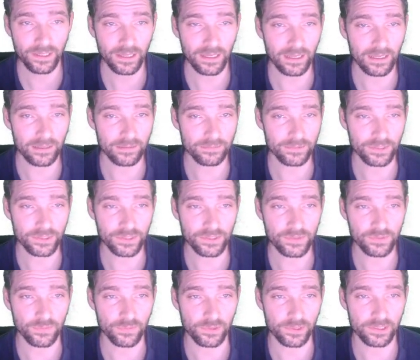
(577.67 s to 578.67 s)
Um, you
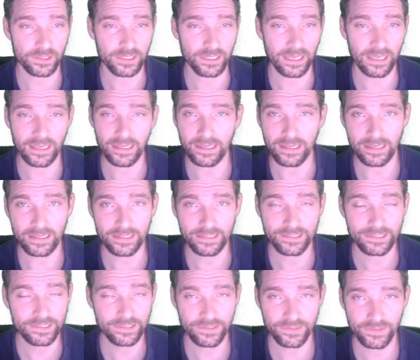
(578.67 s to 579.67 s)
just work at a high
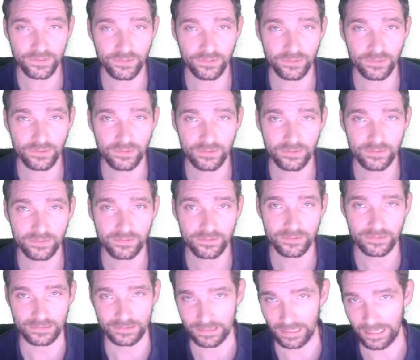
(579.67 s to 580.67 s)
need school
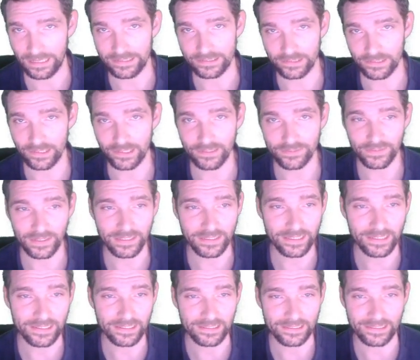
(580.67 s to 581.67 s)
and clarify
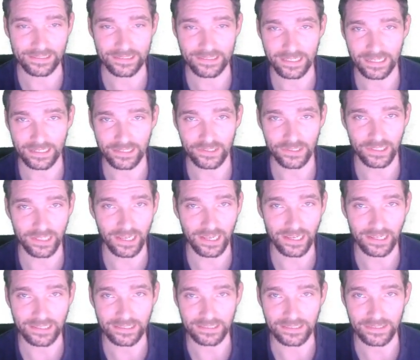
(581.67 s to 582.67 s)
that it is actually a
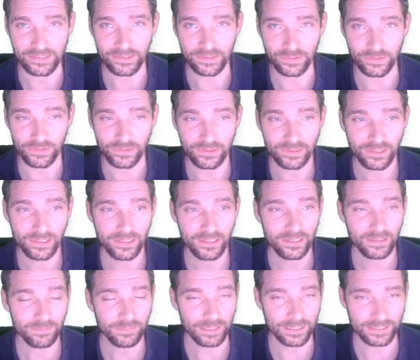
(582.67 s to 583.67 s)
high need school
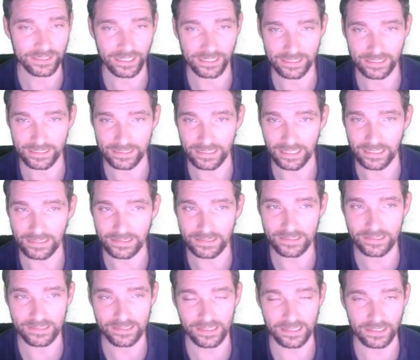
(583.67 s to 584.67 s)
by checking that
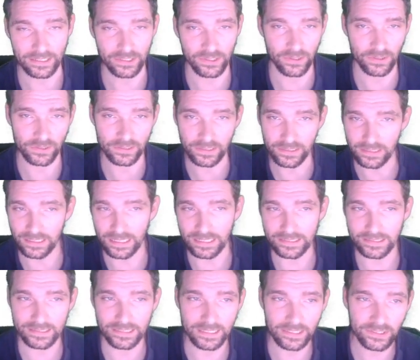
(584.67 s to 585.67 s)
list that I showed in the
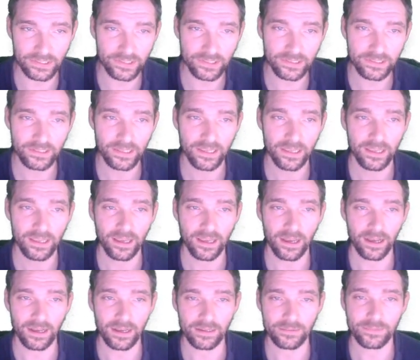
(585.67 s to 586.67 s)
last section.
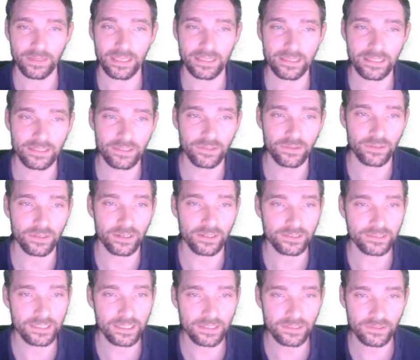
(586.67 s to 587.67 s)
Um, and then you
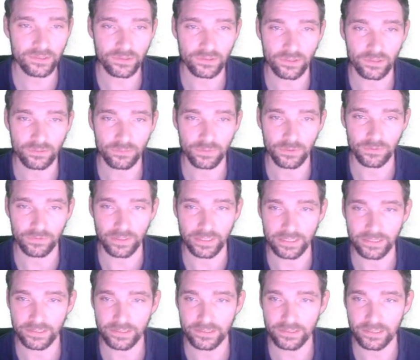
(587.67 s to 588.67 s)
contact your loan
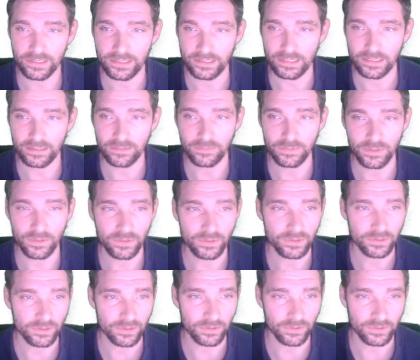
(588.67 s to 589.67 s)
provider and let them know
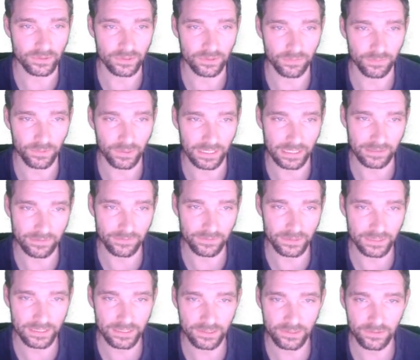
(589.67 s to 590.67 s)
you're going to apply for
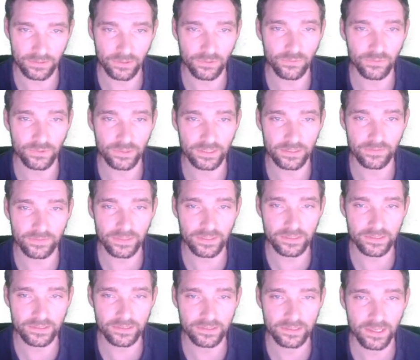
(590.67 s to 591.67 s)
teacher loan
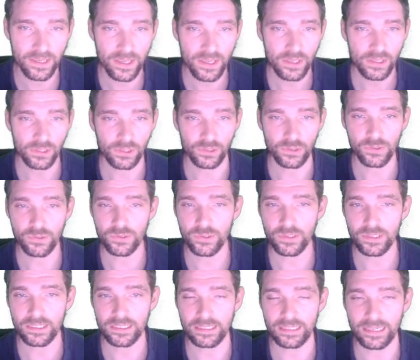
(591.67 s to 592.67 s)
forgiveness.
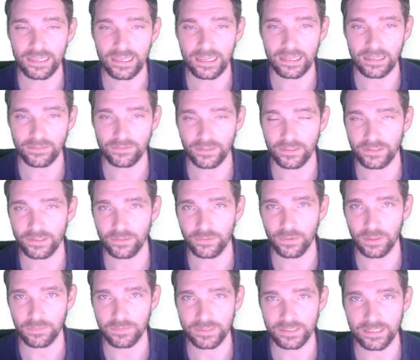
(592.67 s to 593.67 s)
Usually they have on their
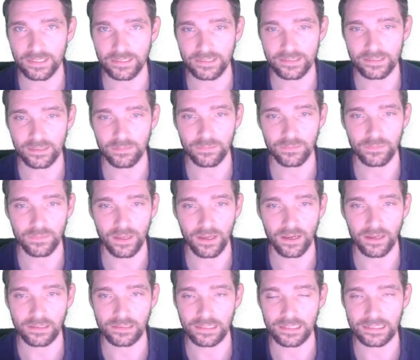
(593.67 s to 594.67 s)
website some
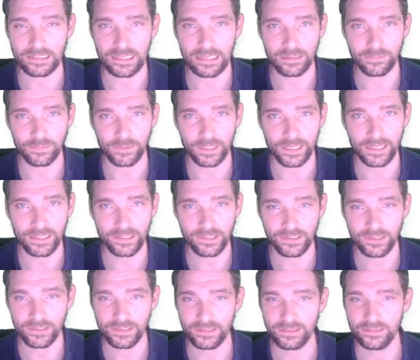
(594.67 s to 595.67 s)
online
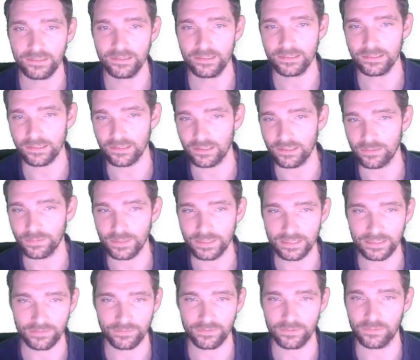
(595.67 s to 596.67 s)
application. It's a little bit
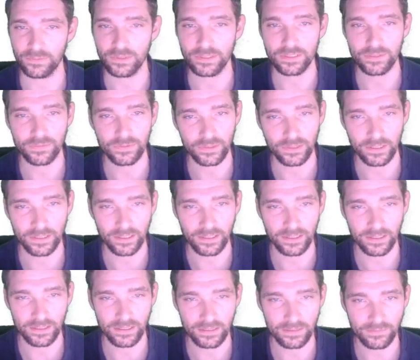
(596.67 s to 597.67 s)
different with different
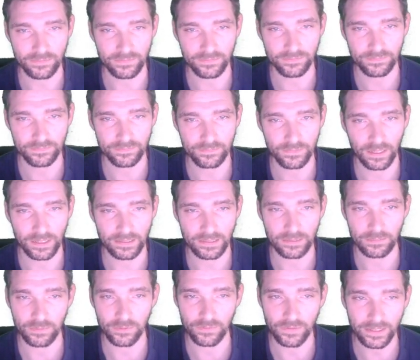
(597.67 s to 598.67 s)
uh,
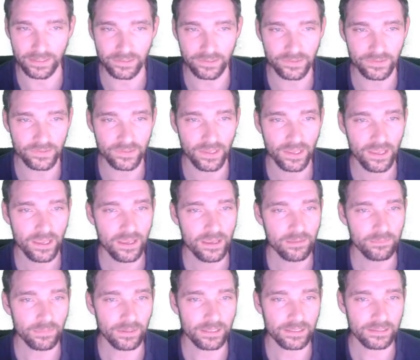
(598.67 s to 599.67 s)
online providers.
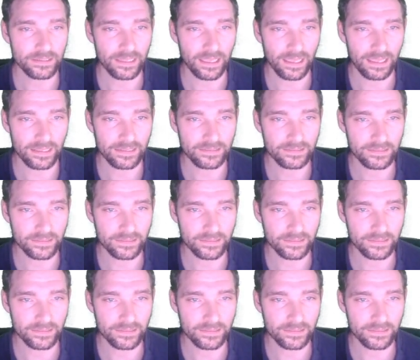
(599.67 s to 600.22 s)
But in the end,